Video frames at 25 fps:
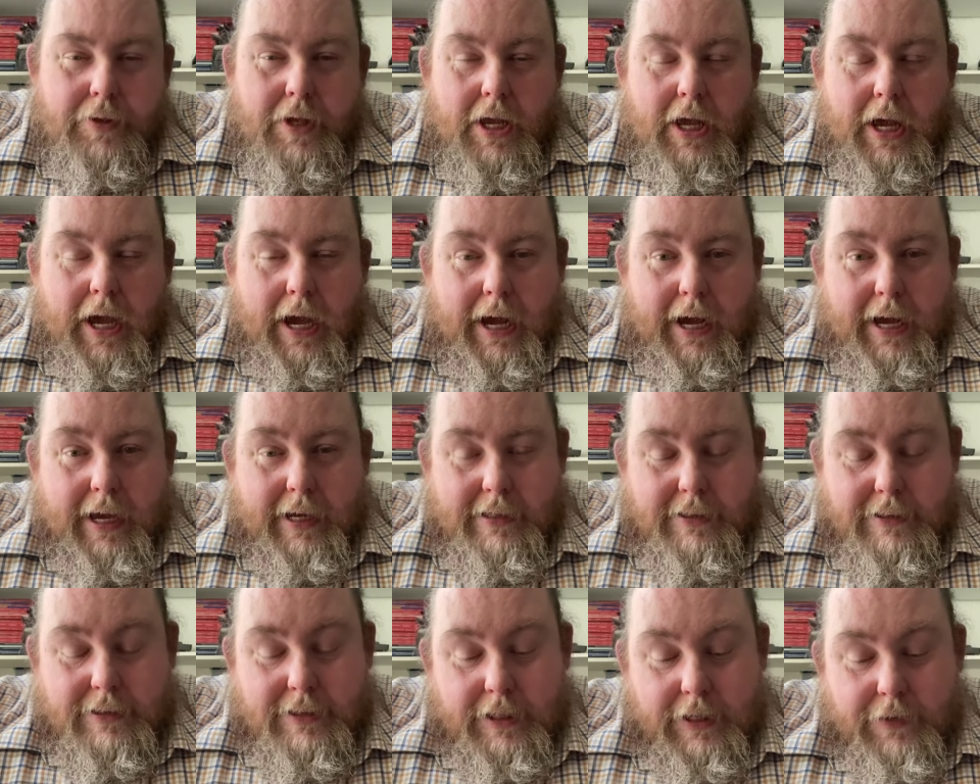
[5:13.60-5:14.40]

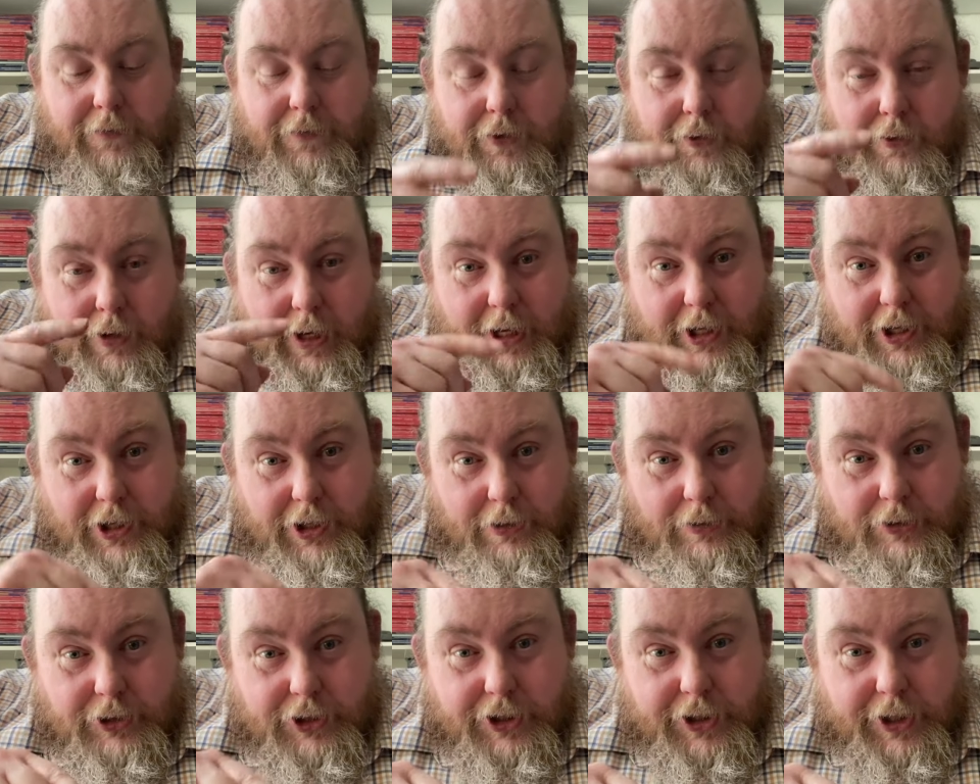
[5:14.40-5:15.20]
And if you get
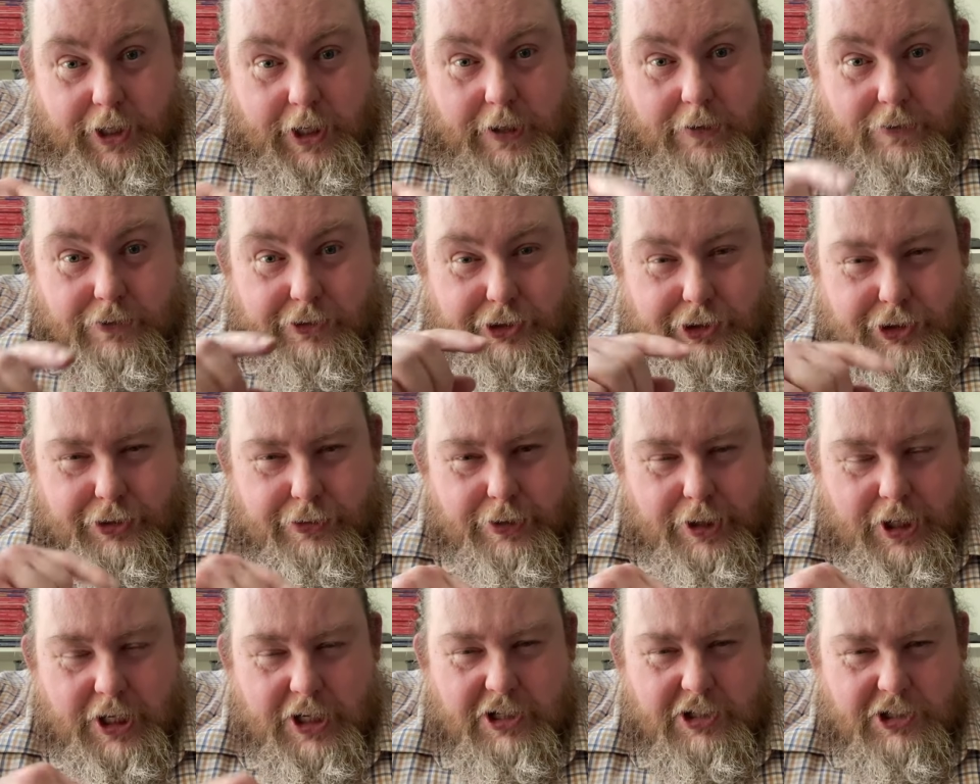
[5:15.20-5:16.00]
used to those, you
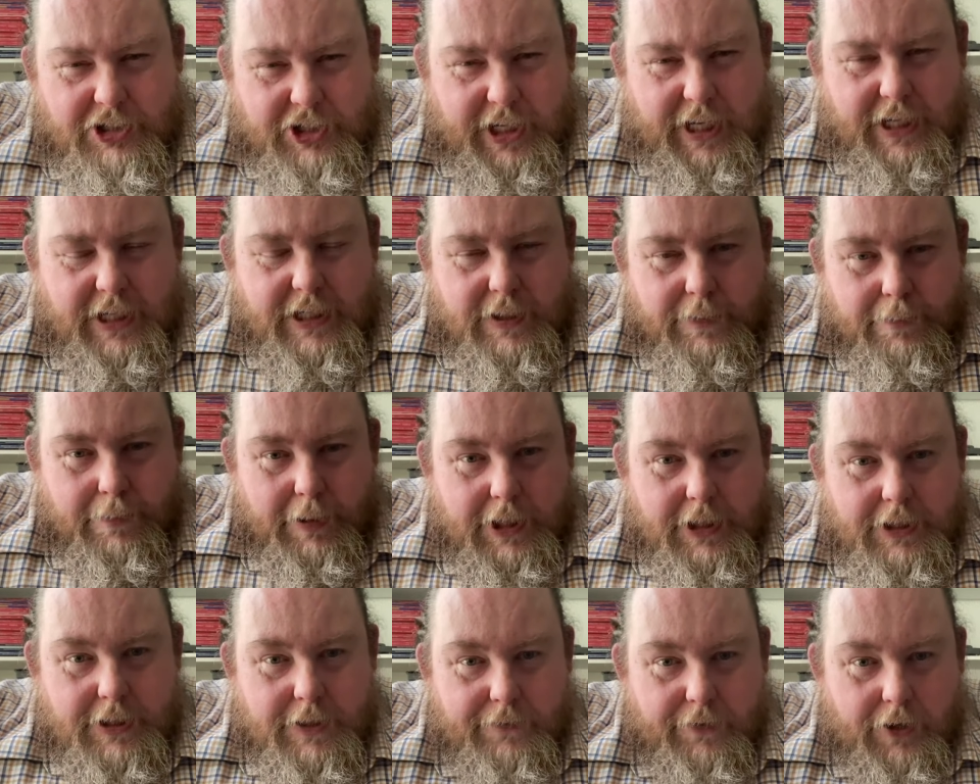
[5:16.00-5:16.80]
can date a
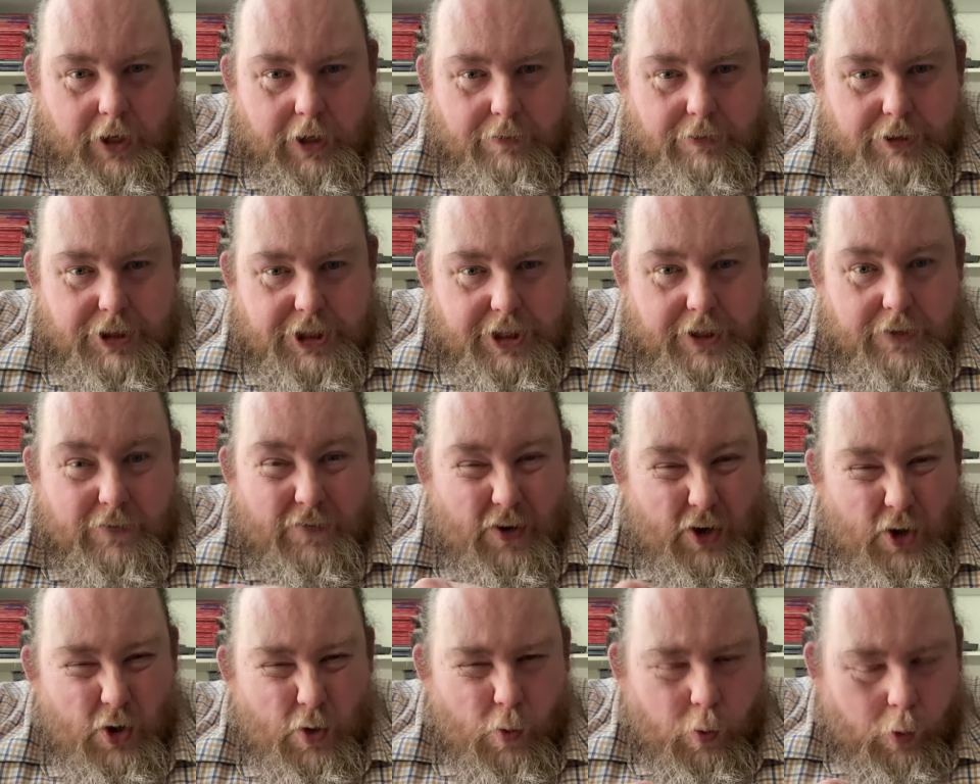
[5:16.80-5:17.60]
piece of Irish
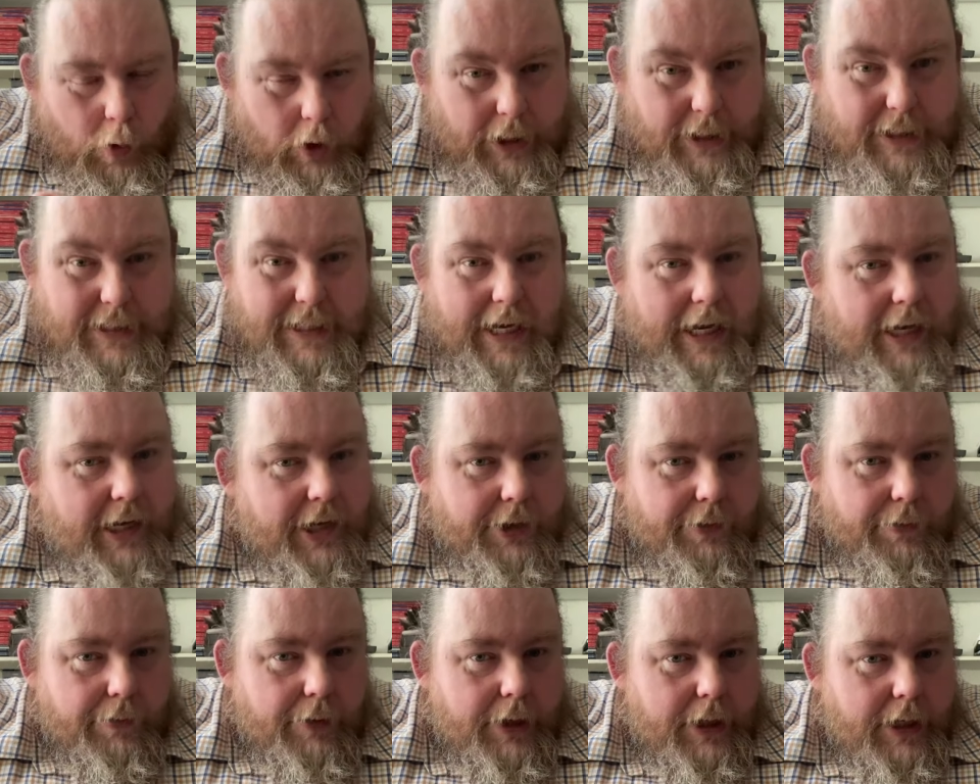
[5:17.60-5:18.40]
silver quite
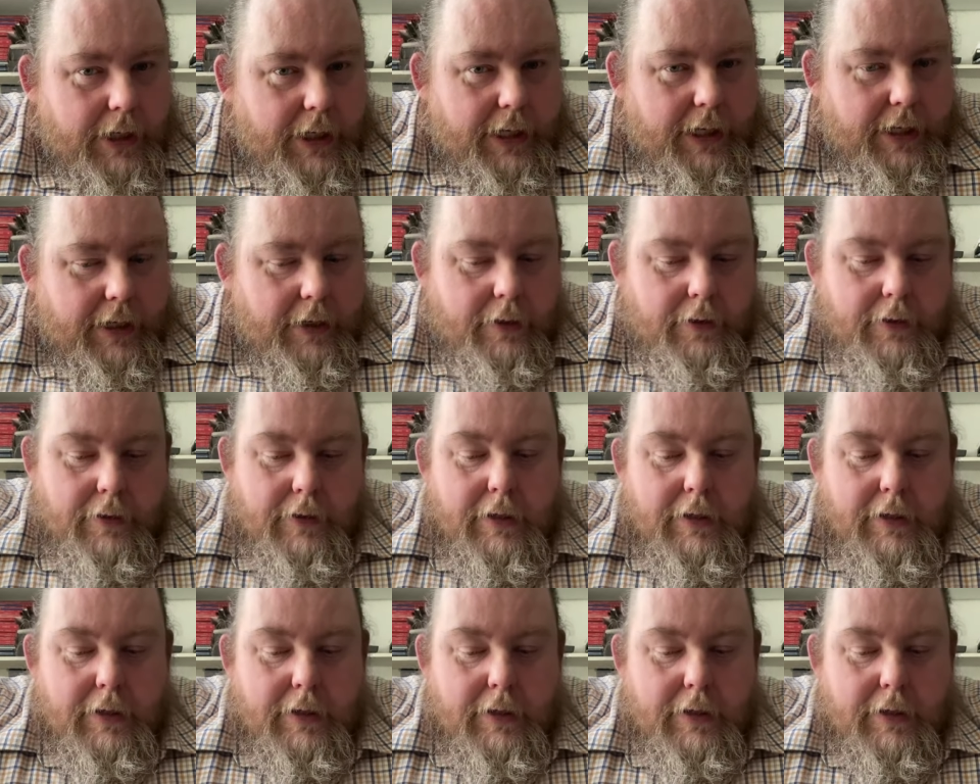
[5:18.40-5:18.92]
accurately.